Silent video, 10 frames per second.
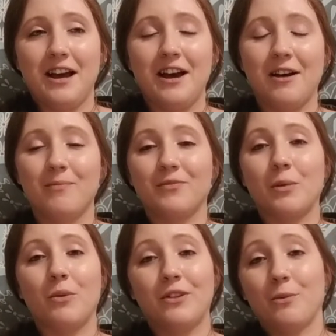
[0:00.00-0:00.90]

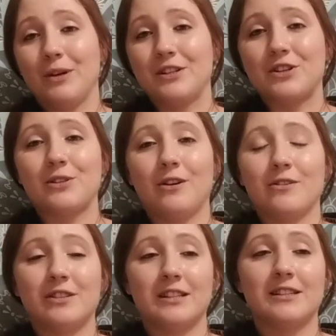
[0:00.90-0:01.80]
the winter
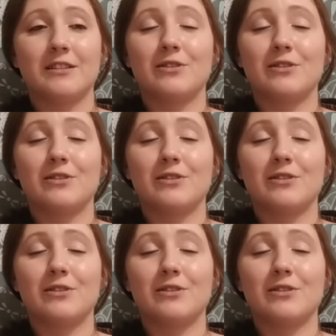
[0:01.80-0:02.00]
solstice.